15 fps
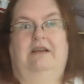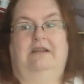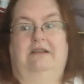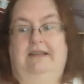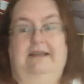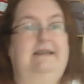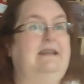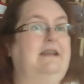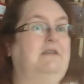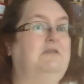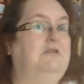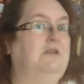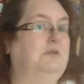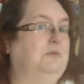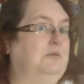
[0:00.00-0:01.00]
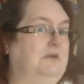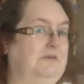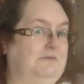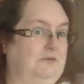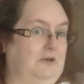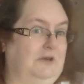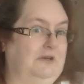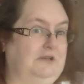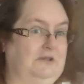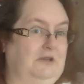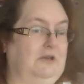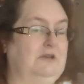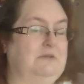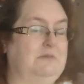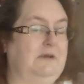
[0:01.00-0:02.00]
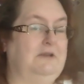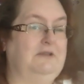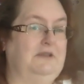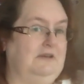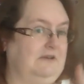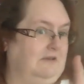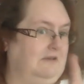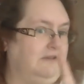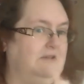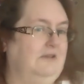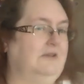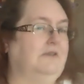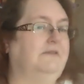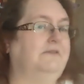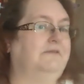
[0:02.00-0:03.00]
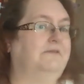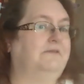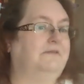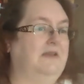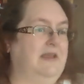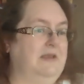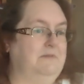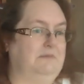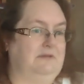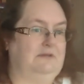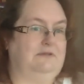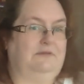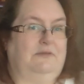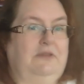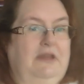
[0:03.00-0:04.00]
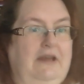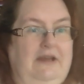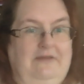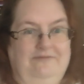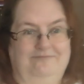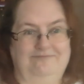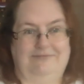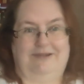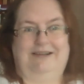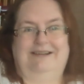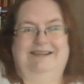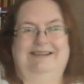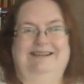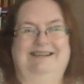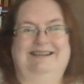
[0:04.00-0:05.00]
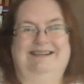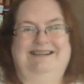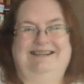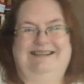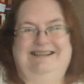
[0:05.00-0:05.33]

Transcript: lay down on what I'm trying to talk about. They're famous for that.